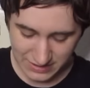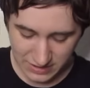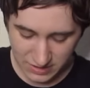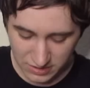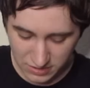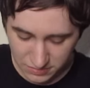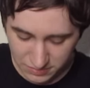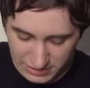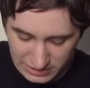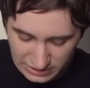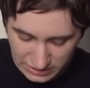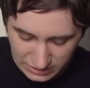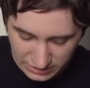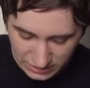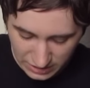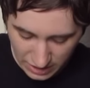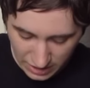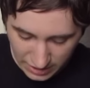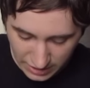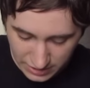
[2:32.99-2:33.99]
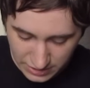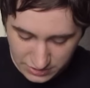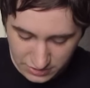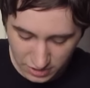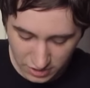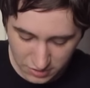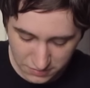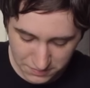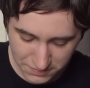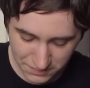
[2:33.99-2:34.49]
Yummy.
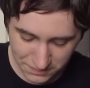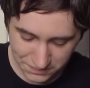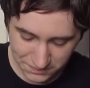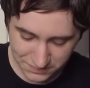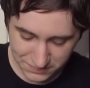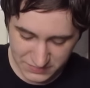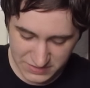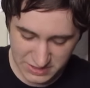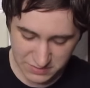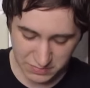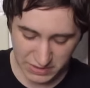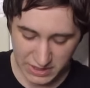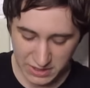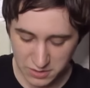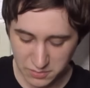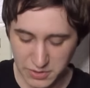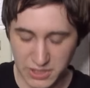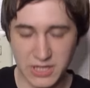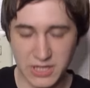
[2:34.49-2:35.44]
And, oh, speaking of